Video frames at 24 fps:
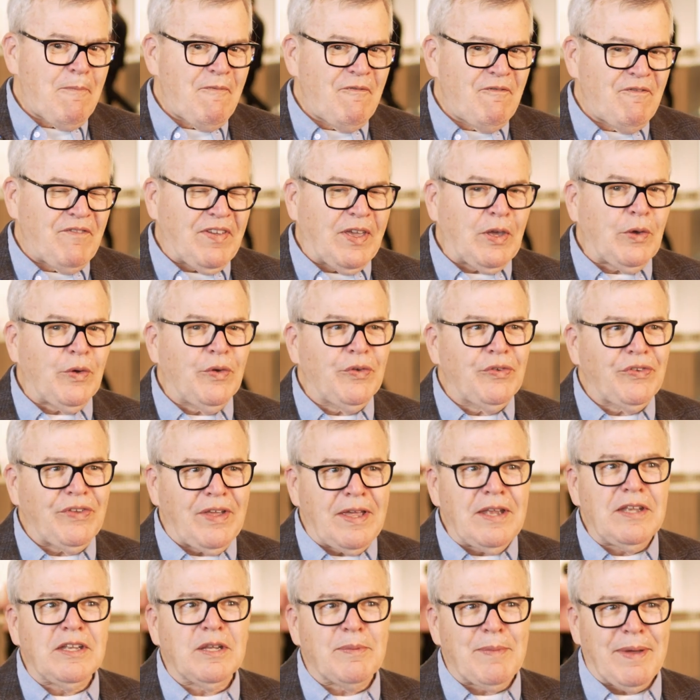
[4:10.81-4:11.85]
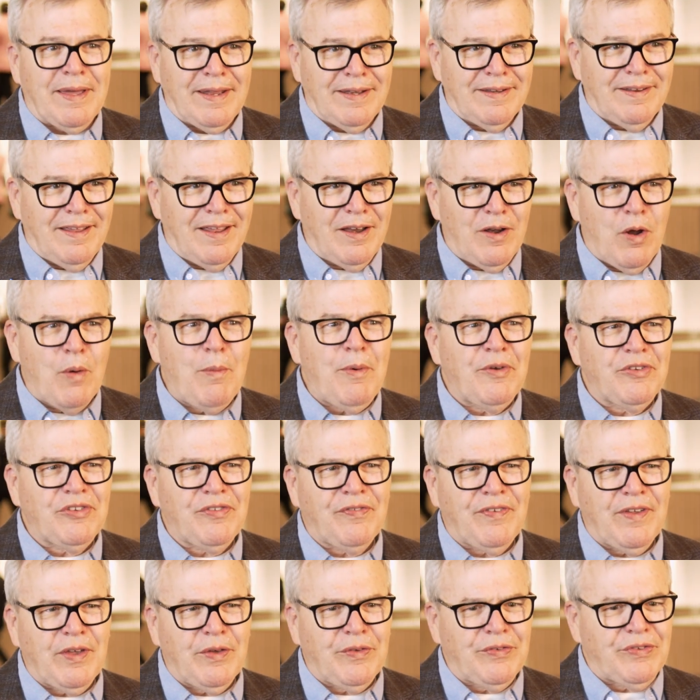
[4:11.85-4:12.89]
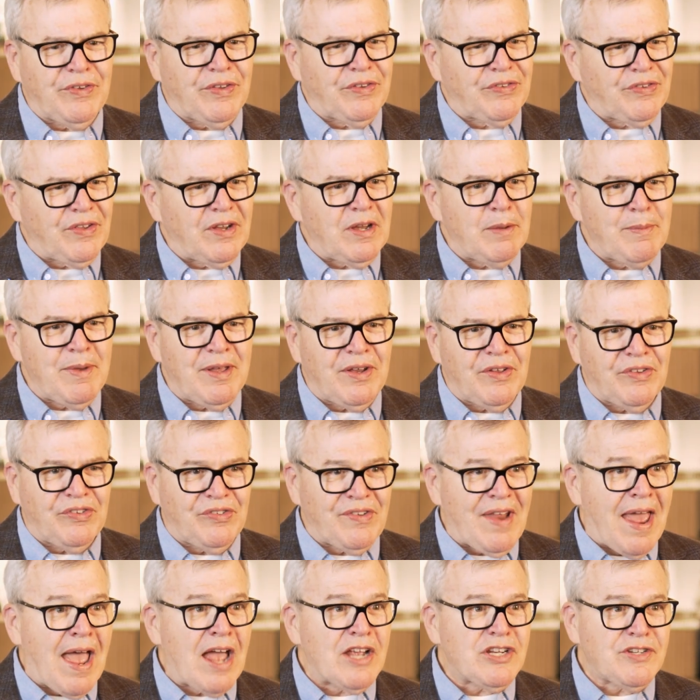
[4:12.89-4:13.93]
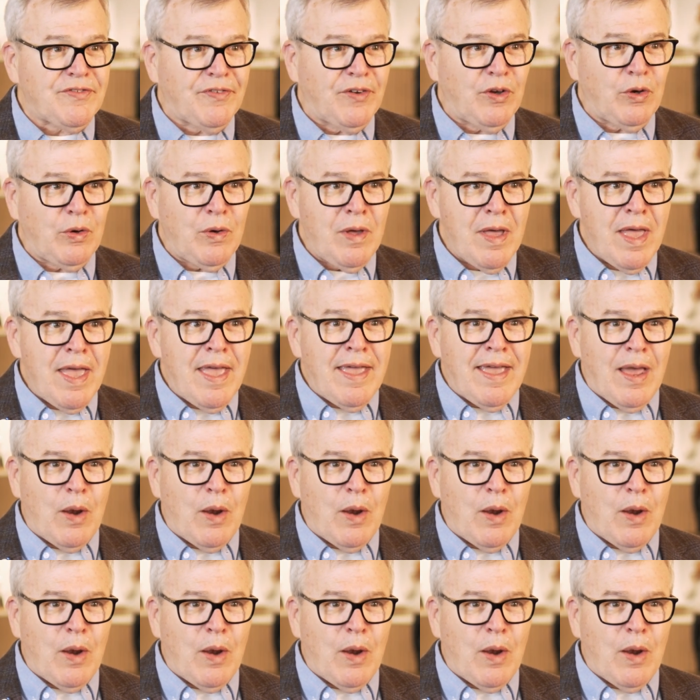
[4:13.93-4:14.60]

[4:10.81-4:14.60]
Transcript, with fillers: feels intimate. It almost feels as intimate as Nashville,